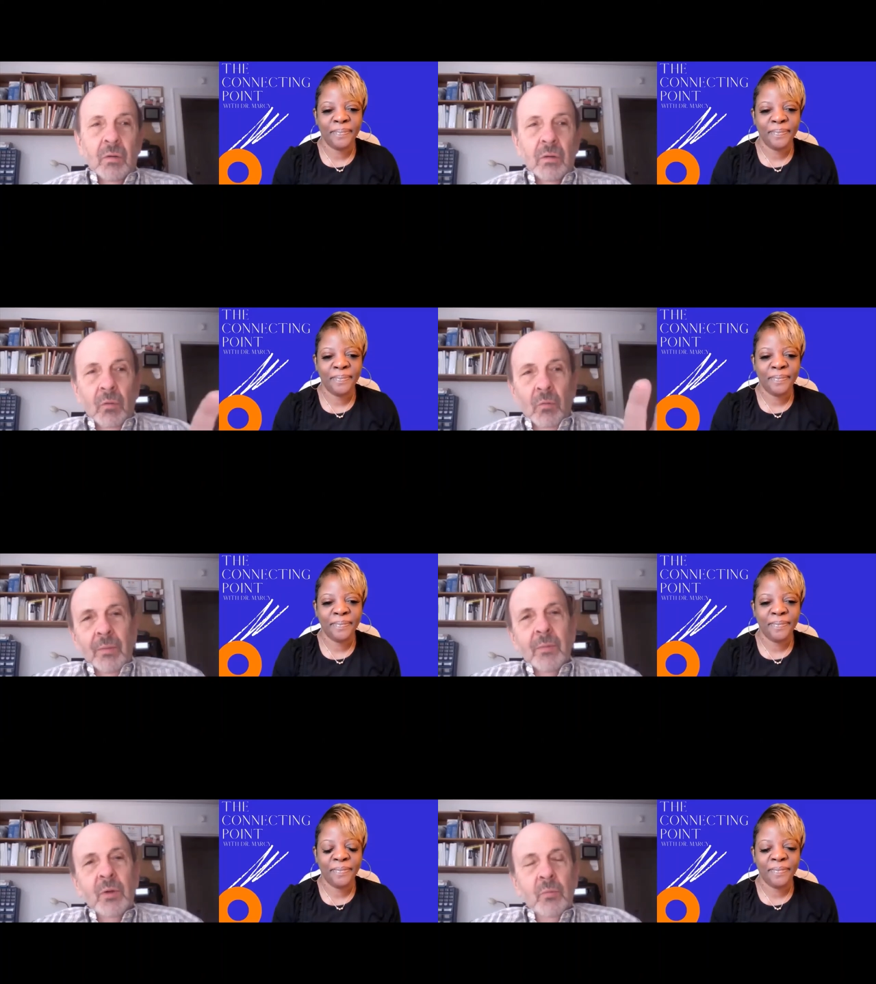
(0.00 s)
Speaker 1: well, I
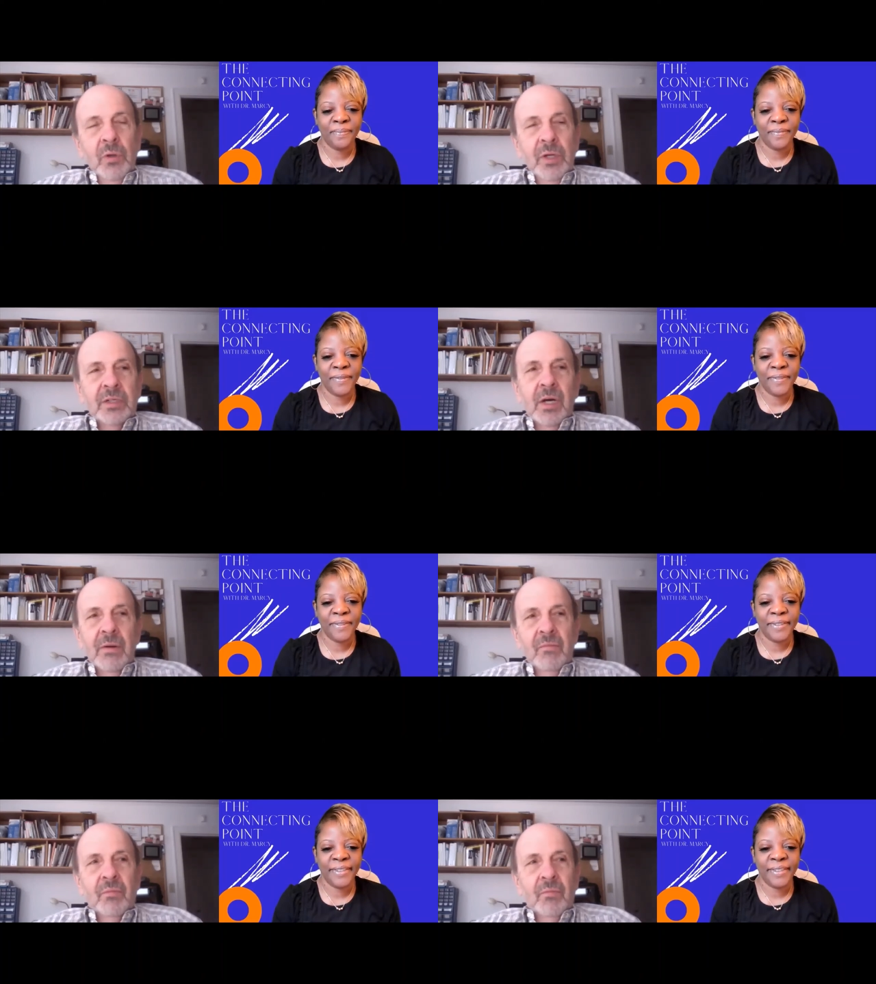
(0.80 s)
mean, we had come,
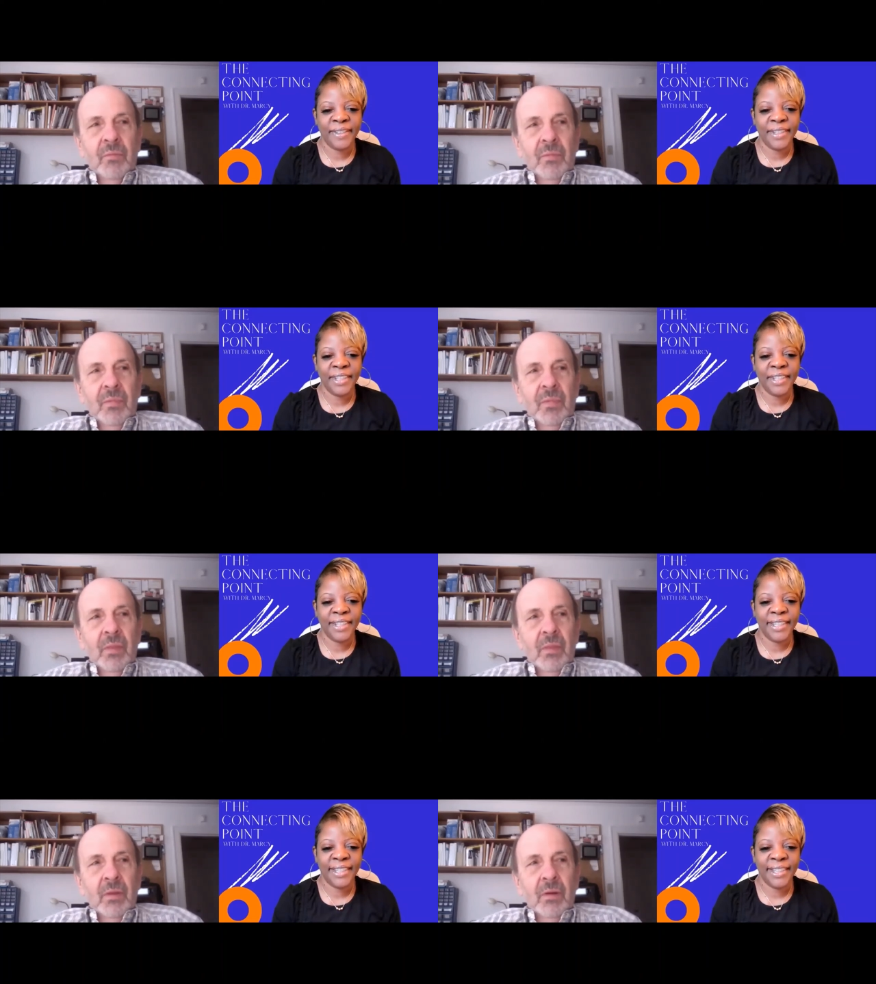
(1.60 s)

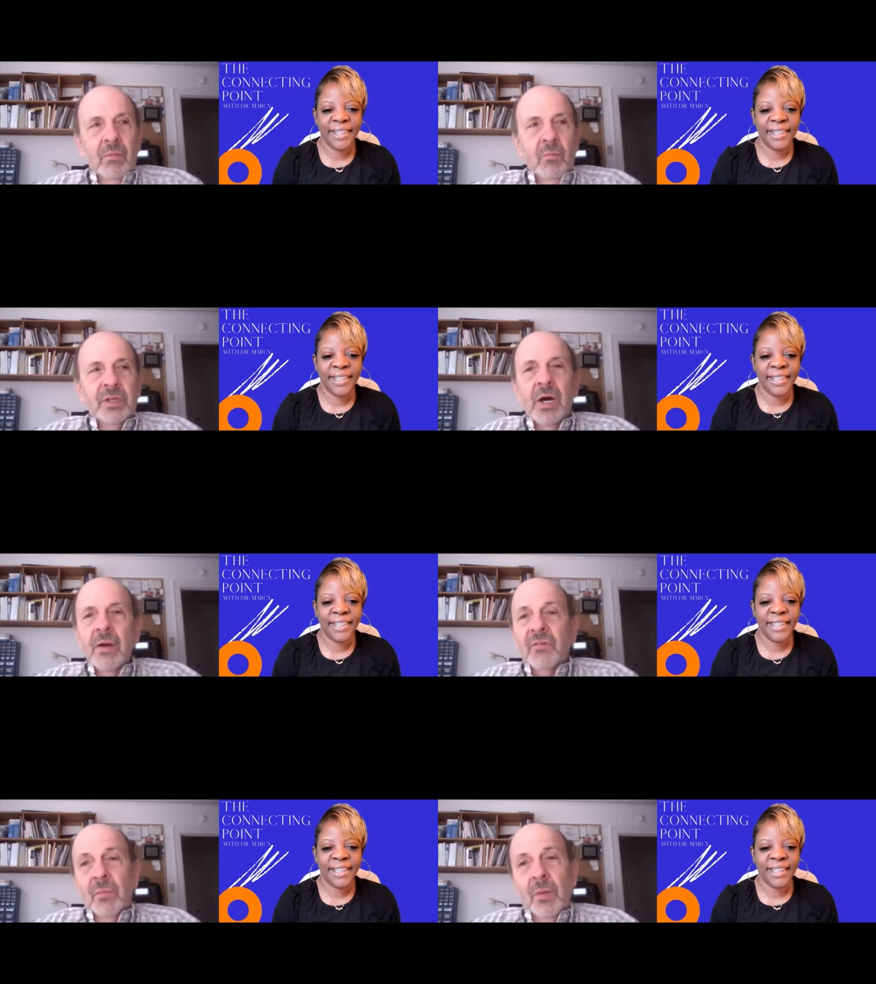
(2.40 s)
we'd come
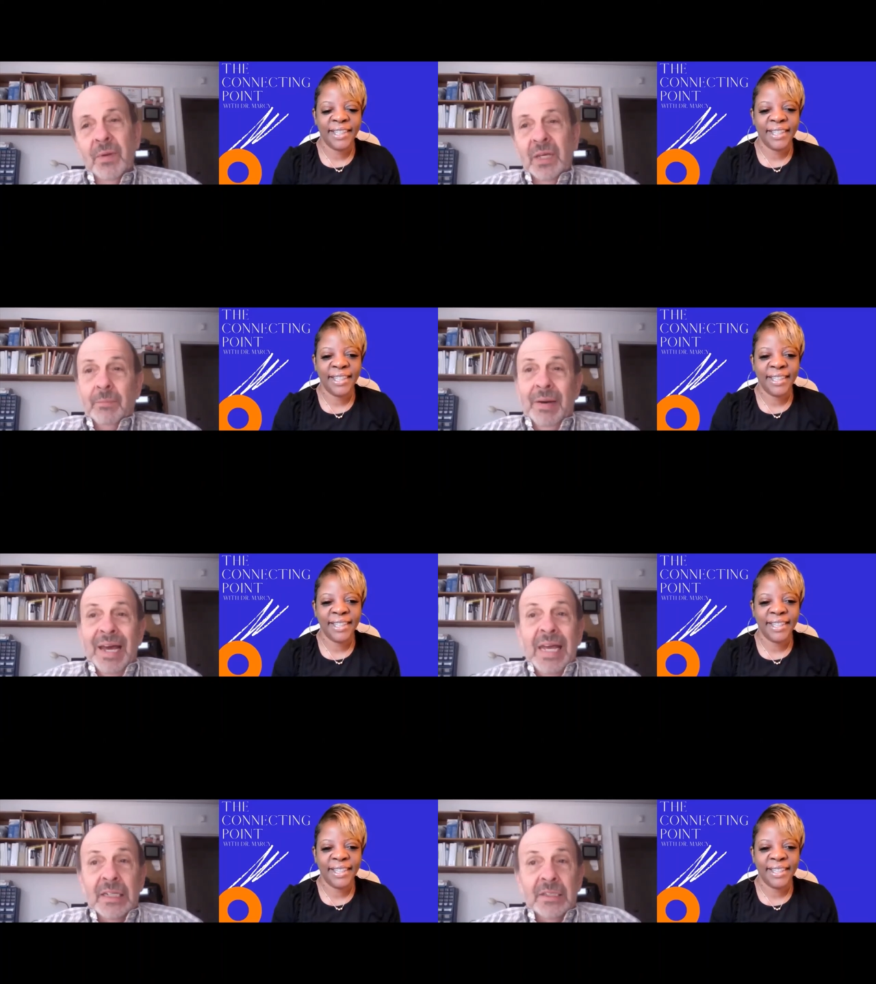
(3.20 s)
from the big
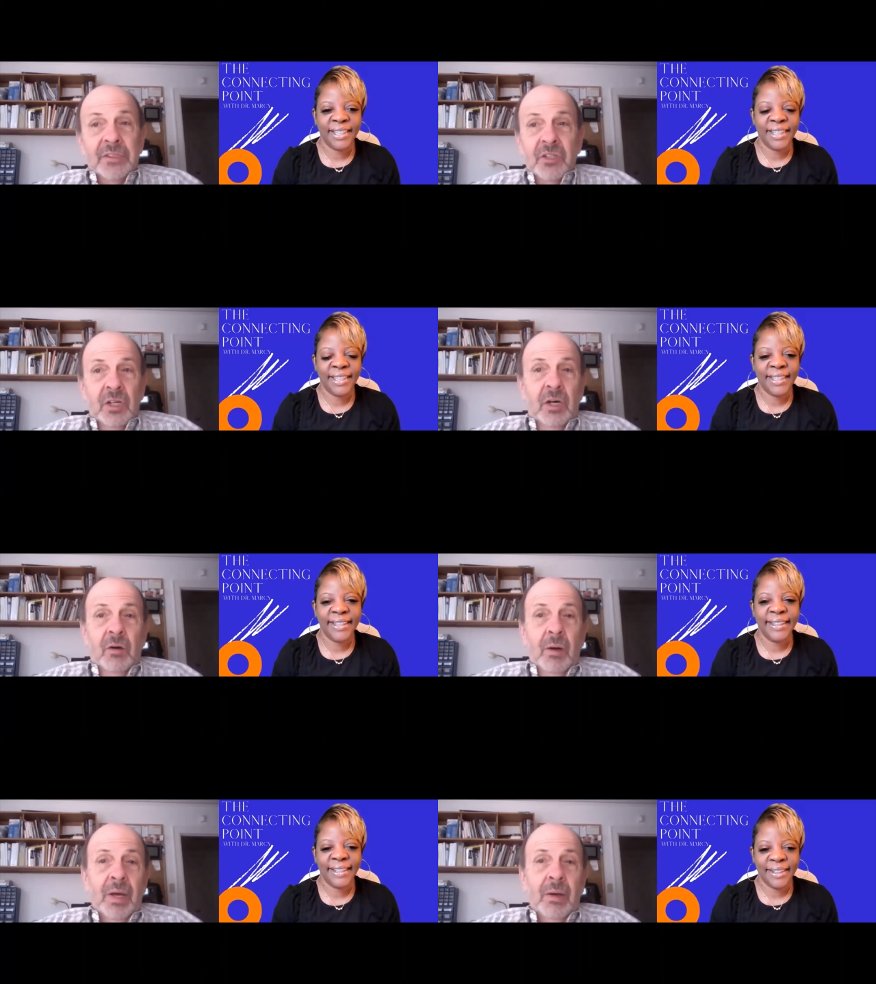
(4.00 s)
bands, you know,
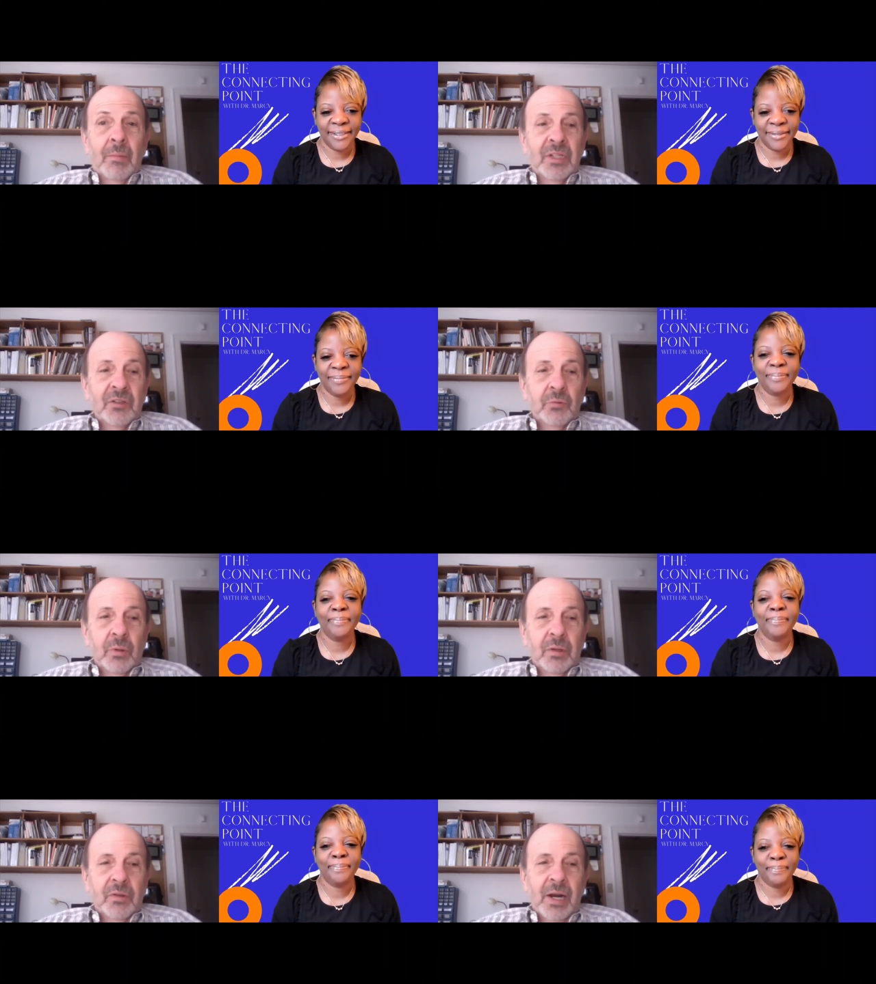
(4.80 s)
I, I mean, that's
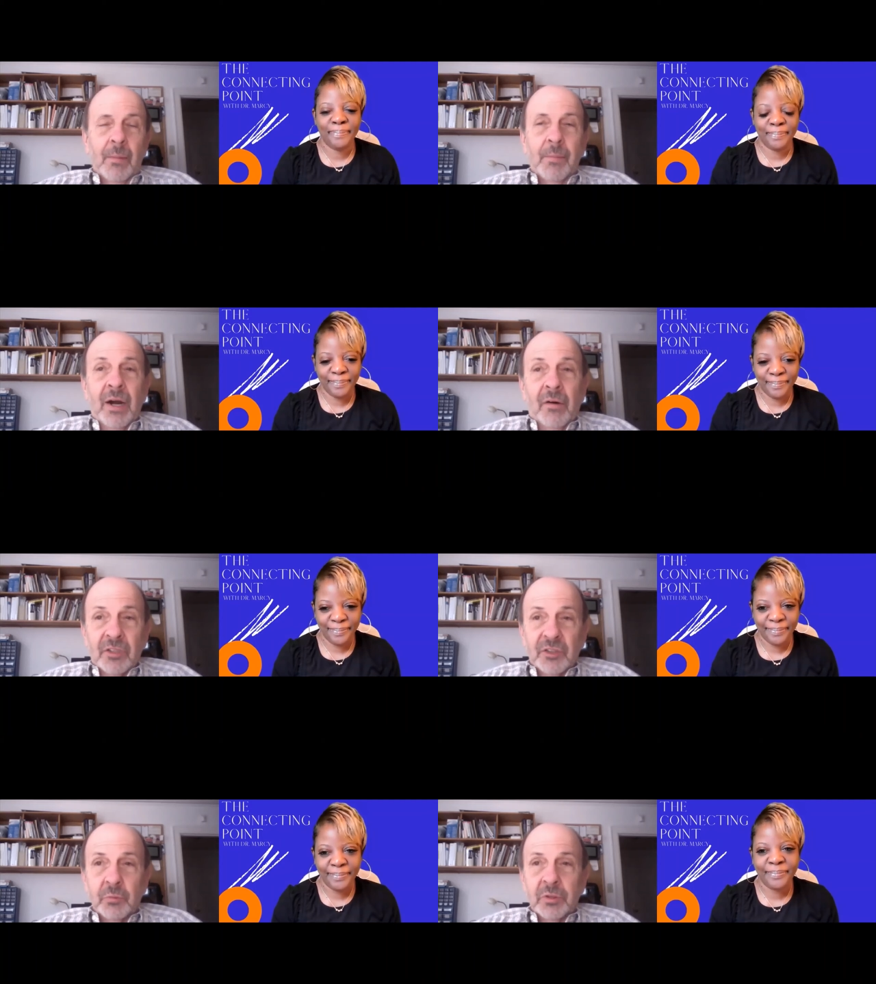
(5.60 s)
what, that our
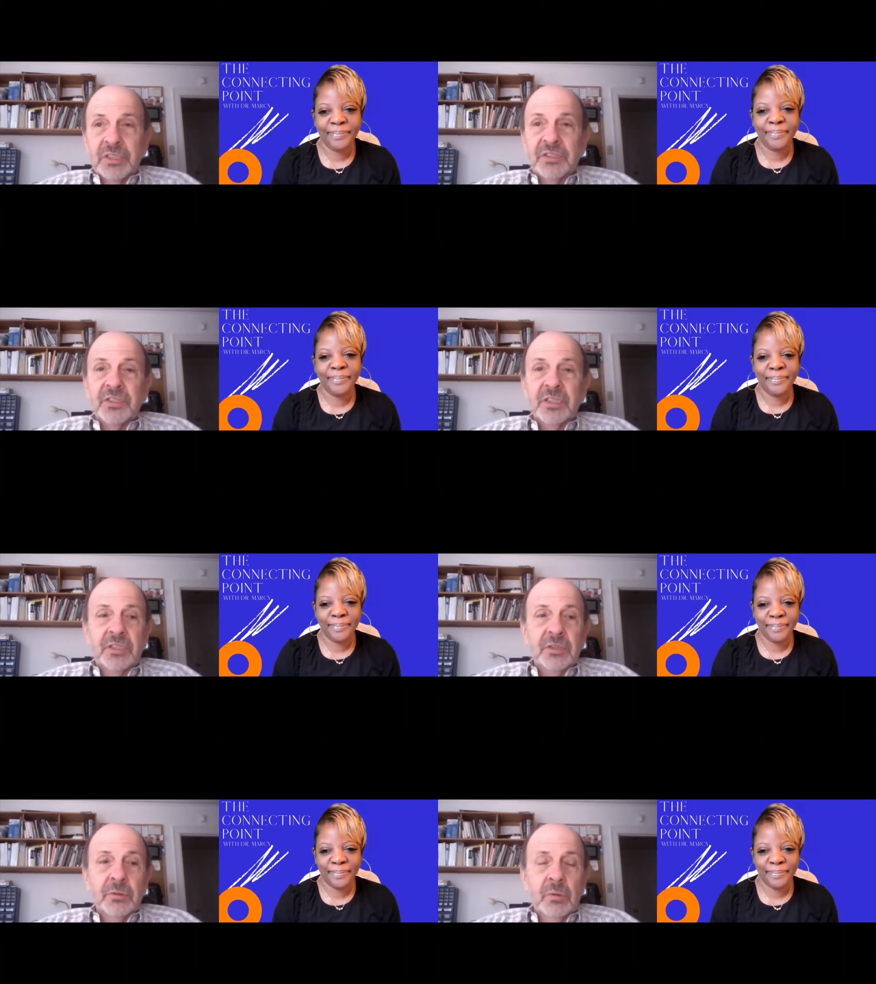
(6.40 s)
parents were listening to.
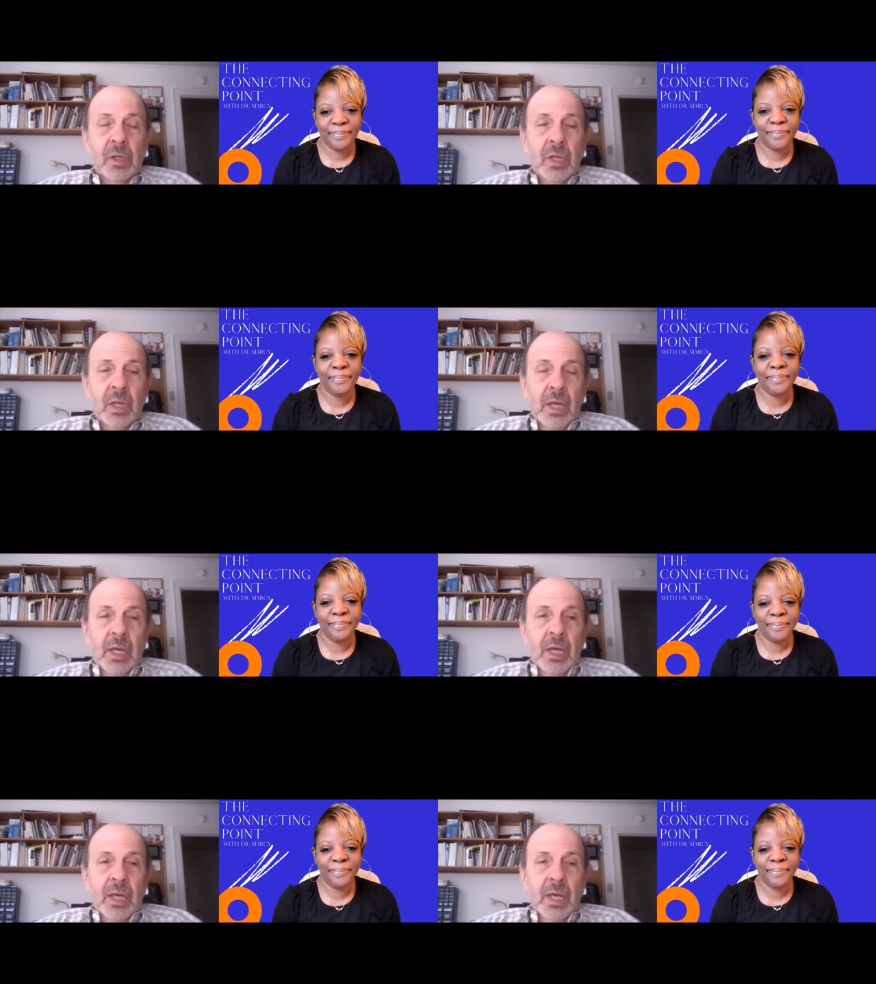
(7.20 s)
Mm-hmm.